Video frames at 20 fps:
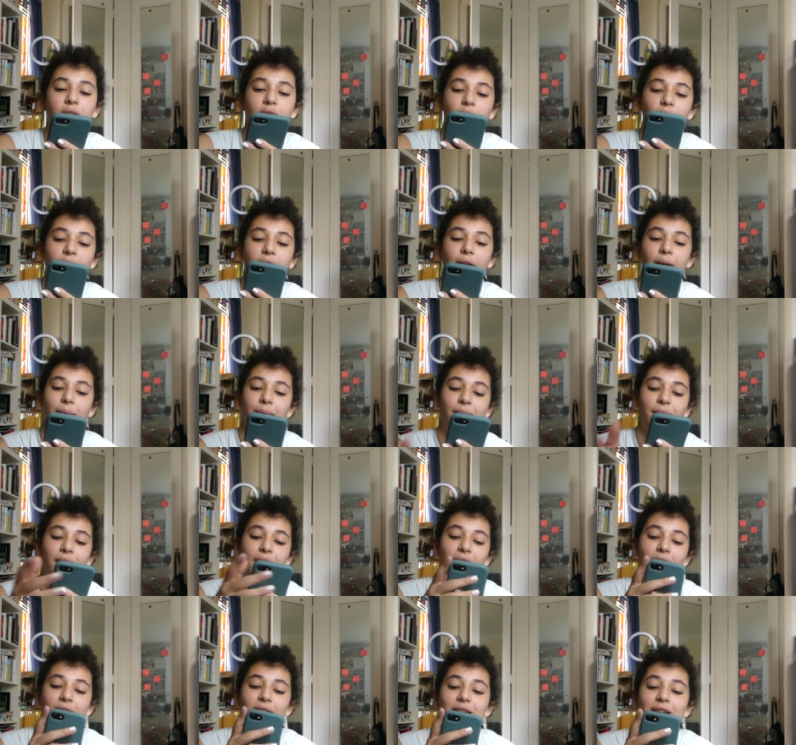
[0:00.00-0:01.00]
Okay.
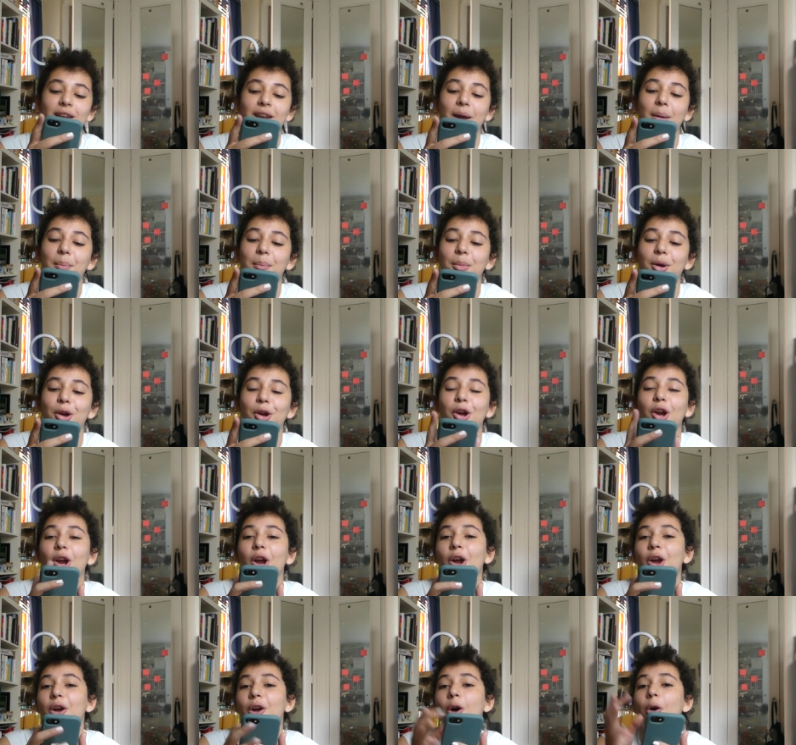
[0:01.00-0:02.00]
Number
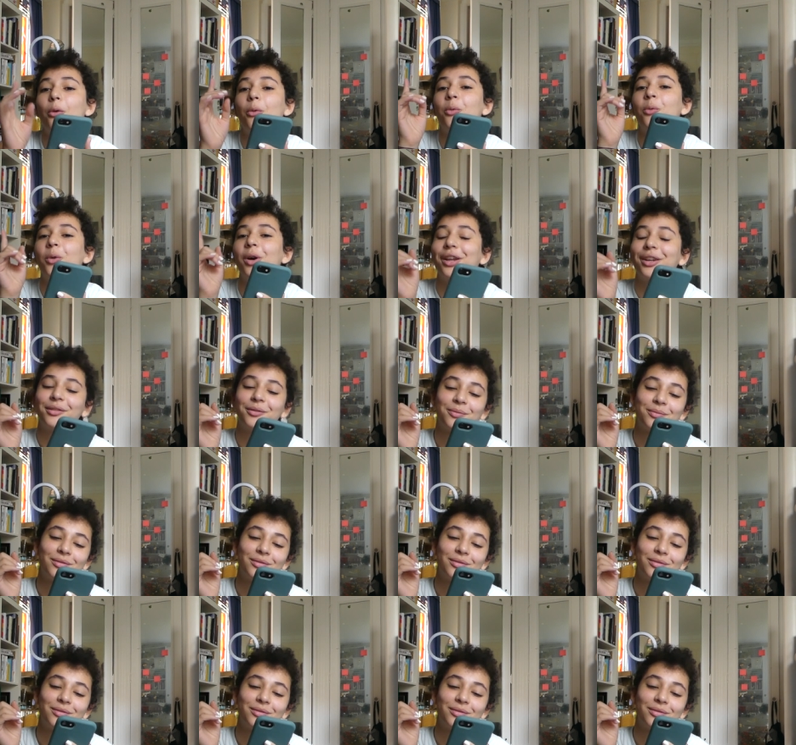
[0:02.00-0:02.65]
1.